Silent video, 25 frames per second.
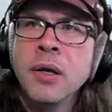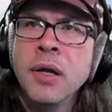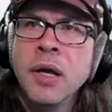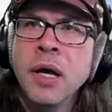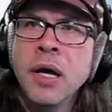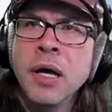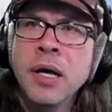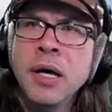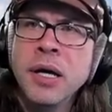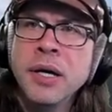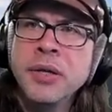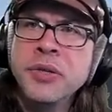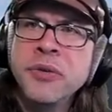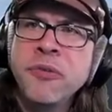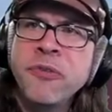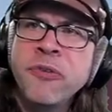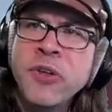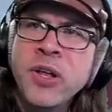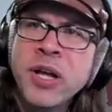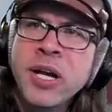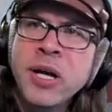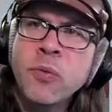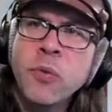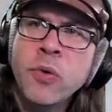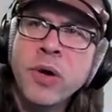Uh, you
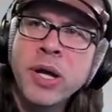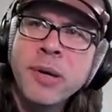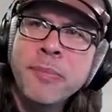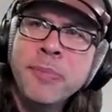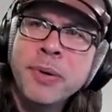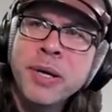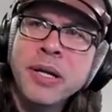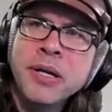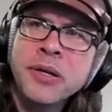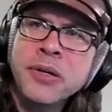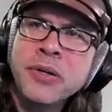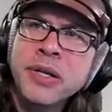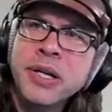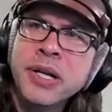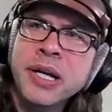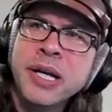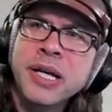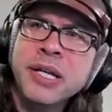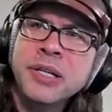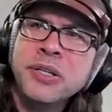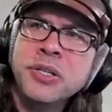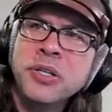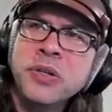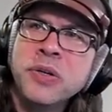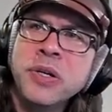fly way better than
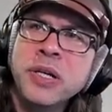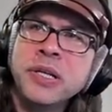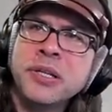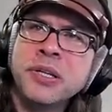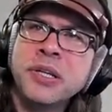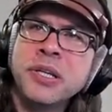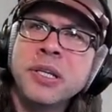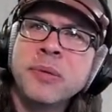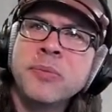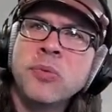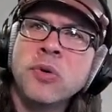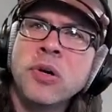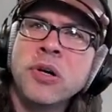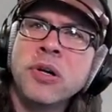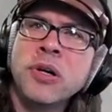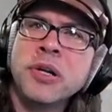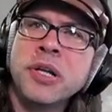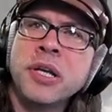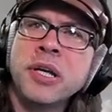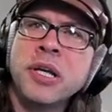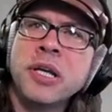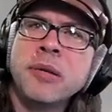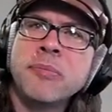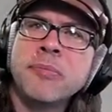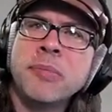I do on keyboard
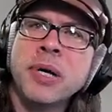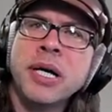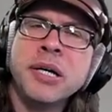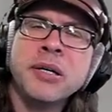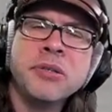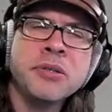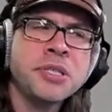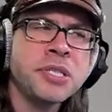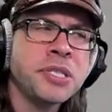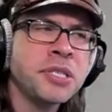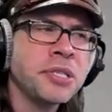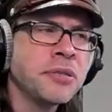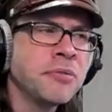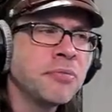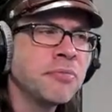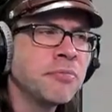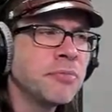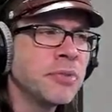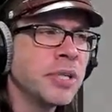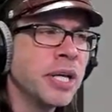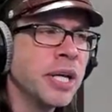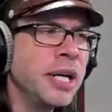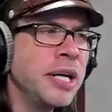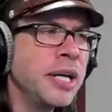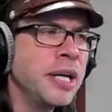and mouse.
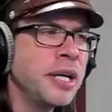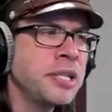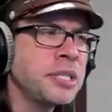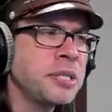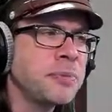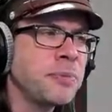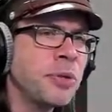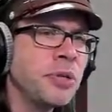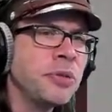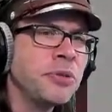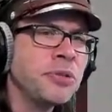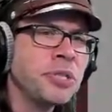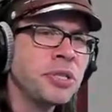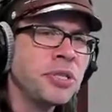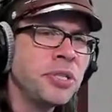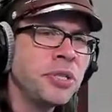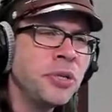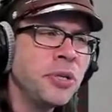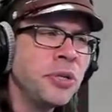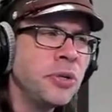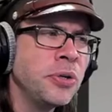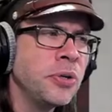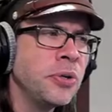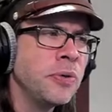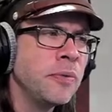Yeah, I suppose
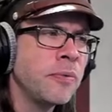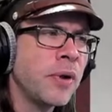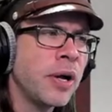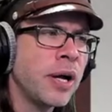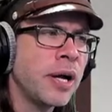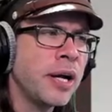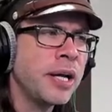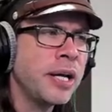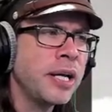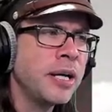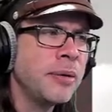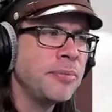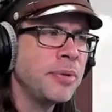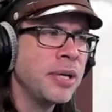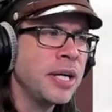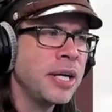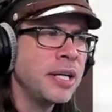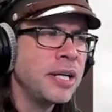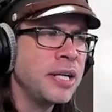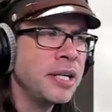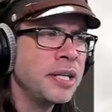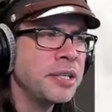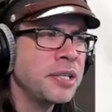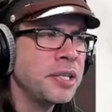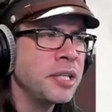so. I am not
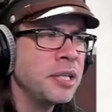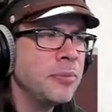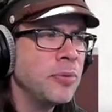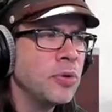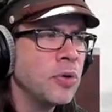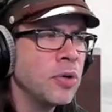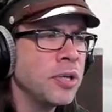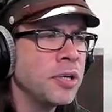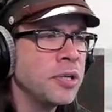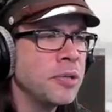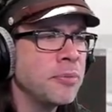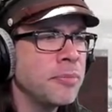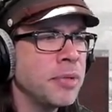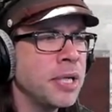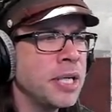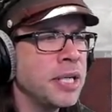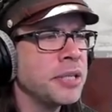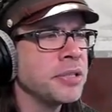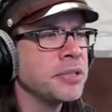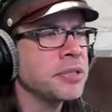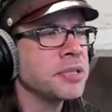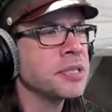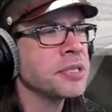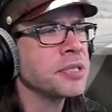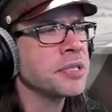on keyboard and
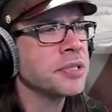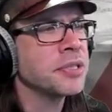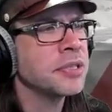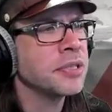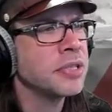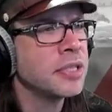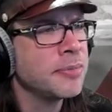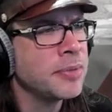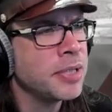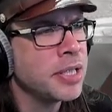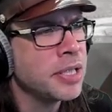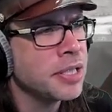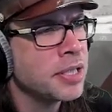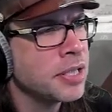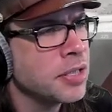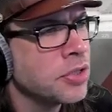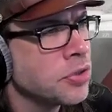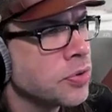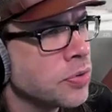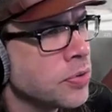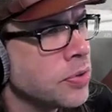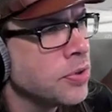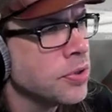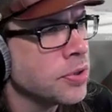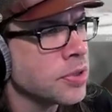mouse. I'm on a
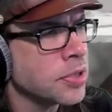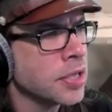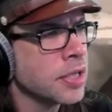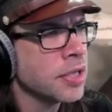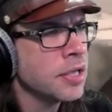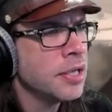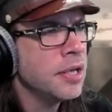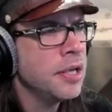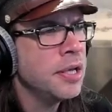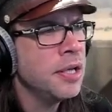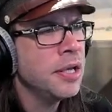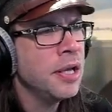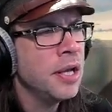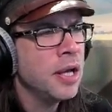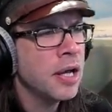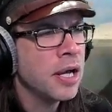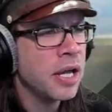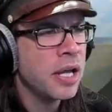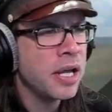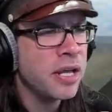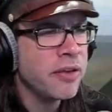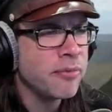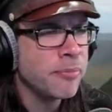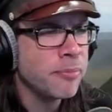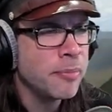controller.
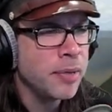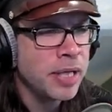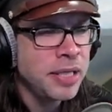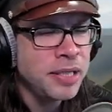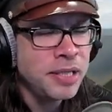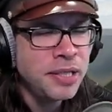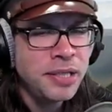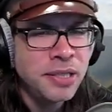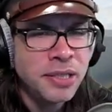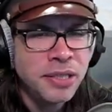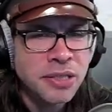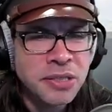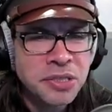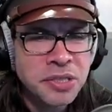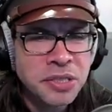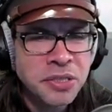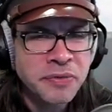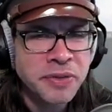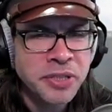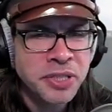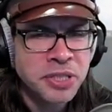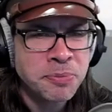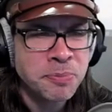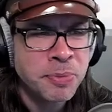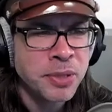I have many years of
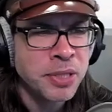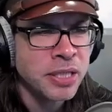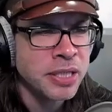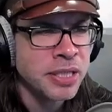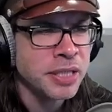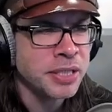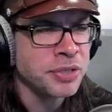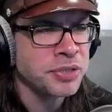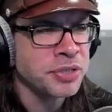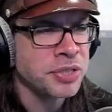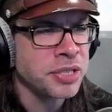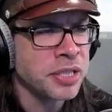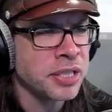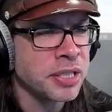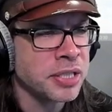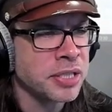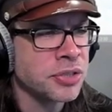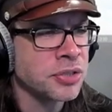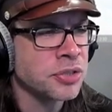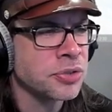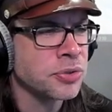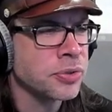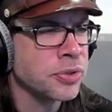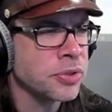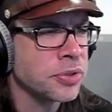experience on a
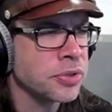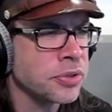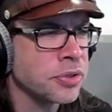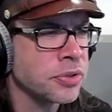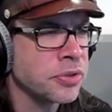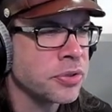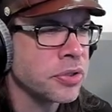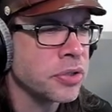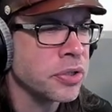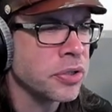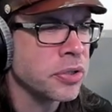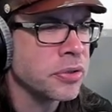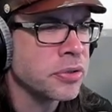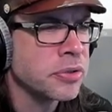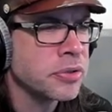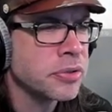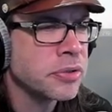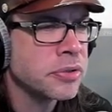controller, though.